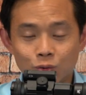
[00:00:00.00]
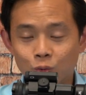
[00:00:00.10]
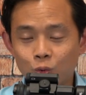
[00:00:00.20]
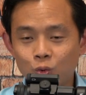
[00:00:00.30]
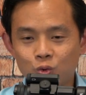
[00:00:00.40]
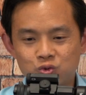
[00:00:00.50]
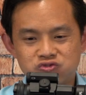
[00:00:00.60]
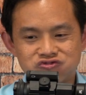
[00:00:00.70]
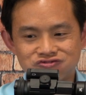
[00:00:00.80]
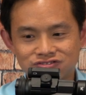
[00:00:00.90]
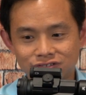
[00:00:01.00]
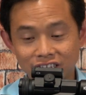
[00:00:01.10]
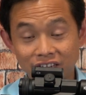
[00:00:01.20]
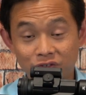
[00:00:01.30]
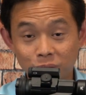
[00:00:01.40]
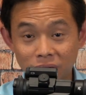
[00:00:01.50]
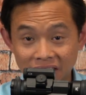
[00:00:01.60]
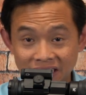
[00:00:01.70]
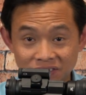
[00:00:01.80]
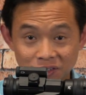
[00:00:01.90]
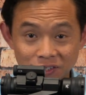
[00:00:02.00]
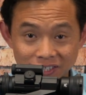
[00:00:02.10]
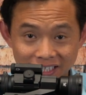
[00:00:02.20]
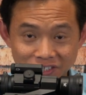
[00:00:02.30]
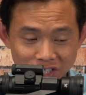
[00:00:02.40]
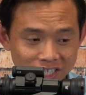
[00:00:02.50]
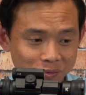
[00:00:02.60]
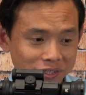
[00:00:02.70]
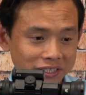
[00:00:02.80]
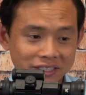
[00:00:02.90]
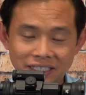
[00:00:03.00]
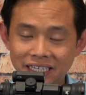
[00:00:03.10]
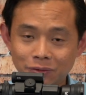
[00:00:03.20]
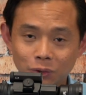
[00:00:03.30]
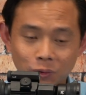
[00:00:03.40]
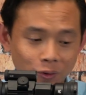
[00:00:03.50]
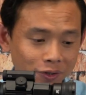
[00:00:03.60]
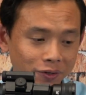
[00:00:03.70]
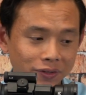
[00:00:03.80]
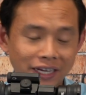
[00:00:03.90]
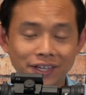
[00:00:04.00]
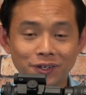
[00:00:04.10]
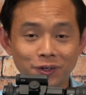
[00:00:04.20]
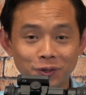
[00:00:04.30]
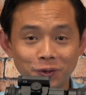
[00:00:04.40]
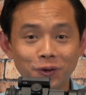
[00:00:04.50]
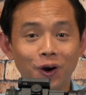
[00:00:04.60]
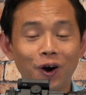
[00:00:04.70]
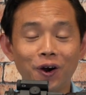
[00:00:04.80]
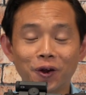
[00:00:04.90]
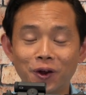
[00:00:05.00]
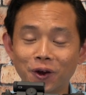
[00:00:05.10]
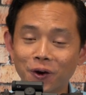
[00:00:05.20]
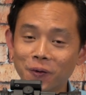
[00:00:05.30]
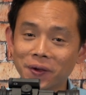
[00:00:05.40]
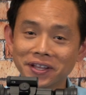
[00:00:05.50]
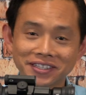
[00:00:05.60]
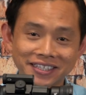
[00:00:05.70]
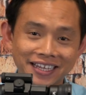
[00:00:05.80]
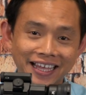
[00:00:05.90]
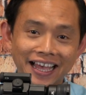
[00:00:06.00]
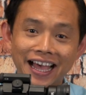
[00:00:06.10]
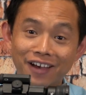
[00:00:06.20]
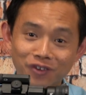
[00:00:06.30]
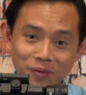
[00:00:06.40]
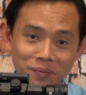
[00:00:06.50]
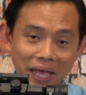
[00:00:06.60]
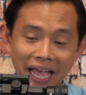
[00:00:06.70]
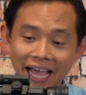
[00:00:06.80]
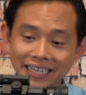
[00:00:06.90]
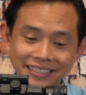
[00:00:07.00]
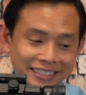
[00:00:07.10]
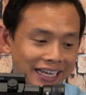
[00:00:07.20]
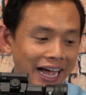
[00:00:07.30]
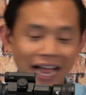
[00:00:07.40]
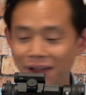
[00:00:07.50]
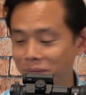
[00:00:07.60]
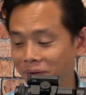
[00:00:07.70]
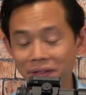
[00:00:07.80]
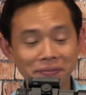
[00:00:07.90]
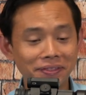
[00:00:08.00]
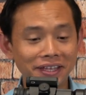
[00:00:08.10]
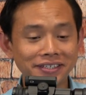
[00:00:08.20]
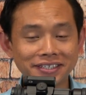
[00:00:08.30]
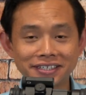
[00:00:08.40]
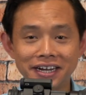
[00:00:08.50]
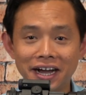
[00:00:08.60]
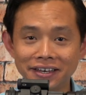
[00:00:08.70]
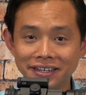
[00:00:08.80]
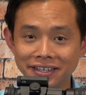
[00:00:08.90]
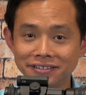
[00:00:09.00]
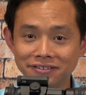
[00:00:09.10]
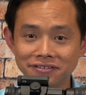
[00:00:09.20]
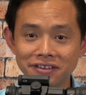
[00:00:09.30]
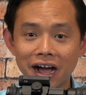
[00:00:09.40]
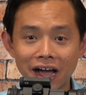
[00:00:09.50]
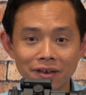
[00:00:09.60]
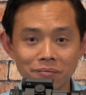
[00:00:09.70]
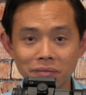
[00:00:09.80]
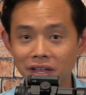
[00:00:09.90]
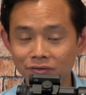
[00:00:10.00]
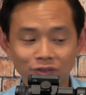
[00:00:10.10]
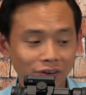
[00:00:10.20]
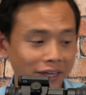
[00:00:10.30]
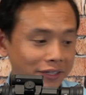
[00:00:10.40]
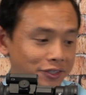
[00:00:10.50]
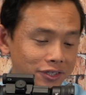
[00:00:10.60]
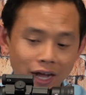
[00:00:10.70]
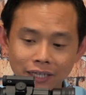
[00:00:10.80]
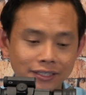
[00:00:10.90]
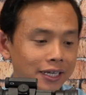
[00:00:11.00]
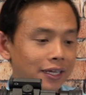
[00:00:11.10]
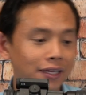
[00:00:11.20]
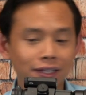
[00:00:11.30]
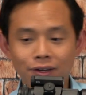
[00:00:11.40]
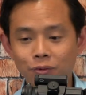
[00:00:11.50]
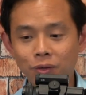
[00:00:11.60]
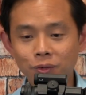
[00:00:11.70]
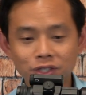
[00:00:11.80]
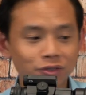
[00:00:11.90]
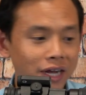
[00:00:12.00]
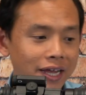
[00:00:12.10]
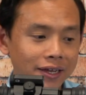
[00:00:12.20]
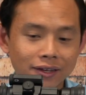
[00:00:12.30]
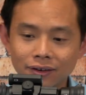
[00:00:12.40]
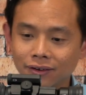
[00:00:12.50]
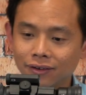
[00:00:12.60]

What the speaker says: oof, if you plan to use light shots with this gun, I will warn you that you are going to have a bad time. This gun is not meant for light shots. When we tried it,